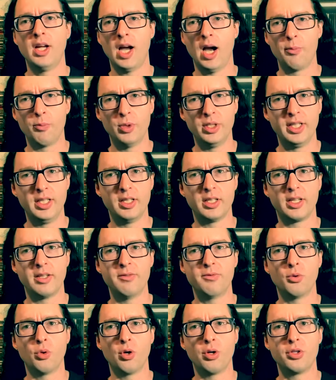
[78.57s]
I'm really looking
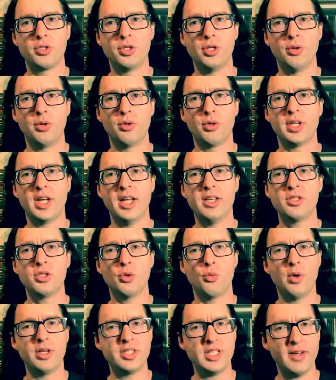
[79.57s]
forward to it, okay? So
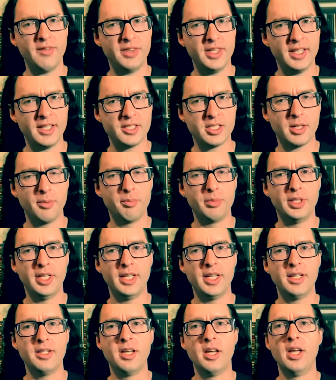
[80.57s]
once everything is
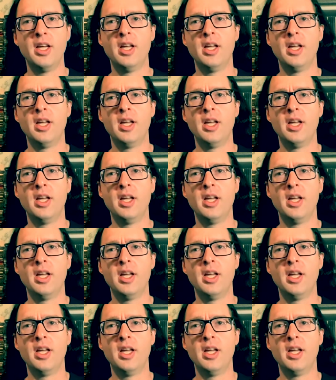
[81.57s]
completed,